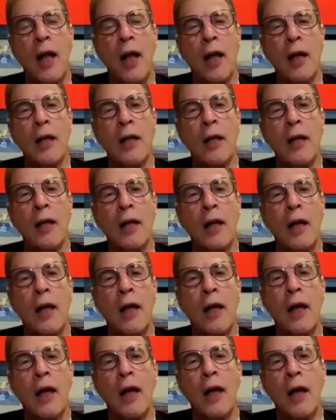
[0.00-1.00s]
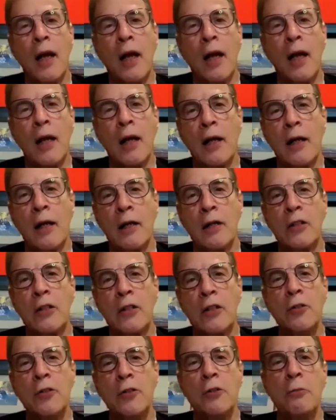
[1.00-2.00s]
Uh,
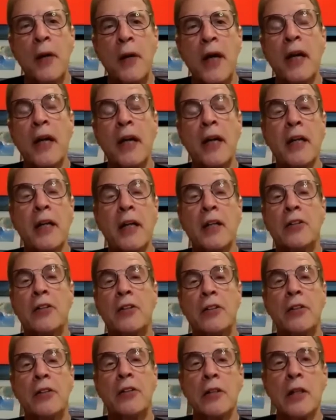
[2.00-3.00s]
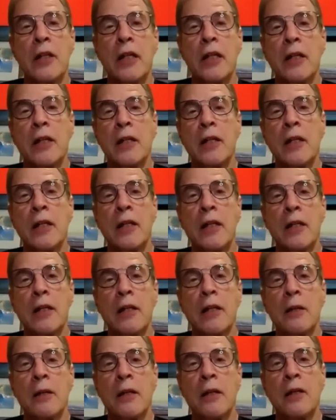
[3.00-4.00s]
to manage
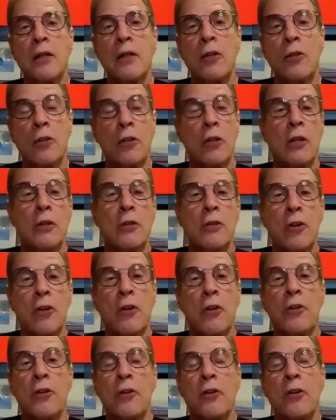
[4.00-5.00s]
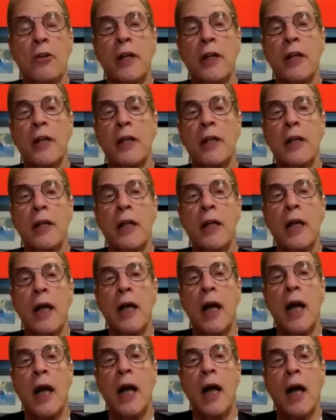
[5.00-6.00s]
uh, North Korea,
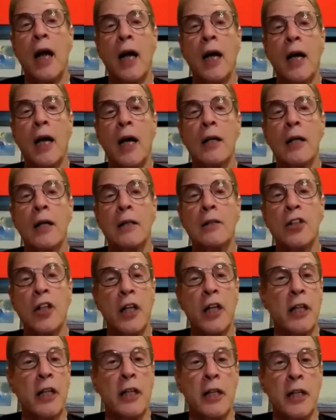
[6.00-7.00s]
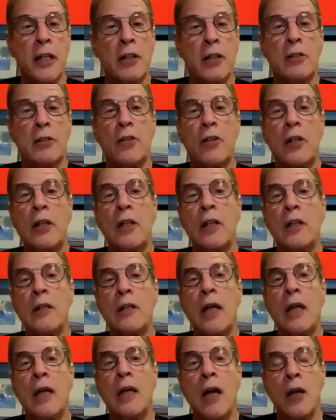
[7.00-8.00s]
uh, China needs
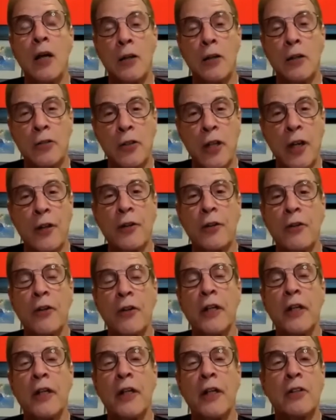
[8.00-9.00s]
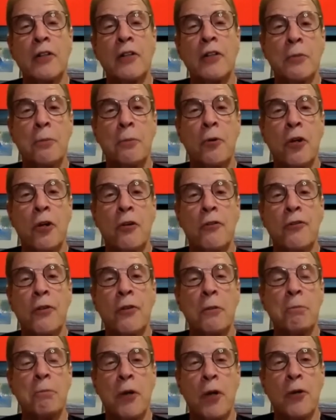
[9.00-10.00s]
or South Korea needs support
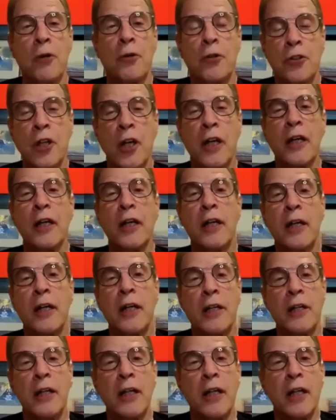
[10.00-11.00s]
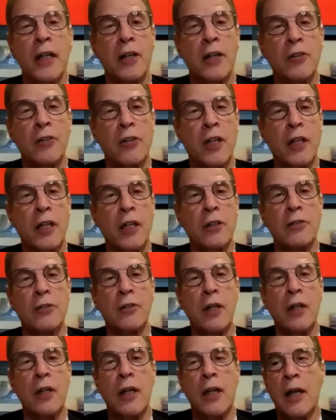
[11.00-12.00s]
from both China and the United
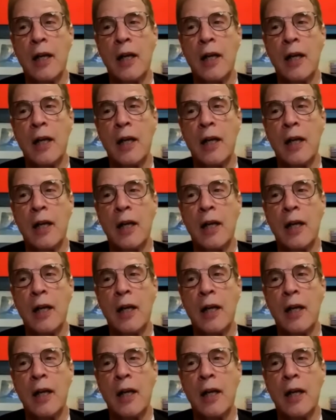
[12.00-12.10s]
States.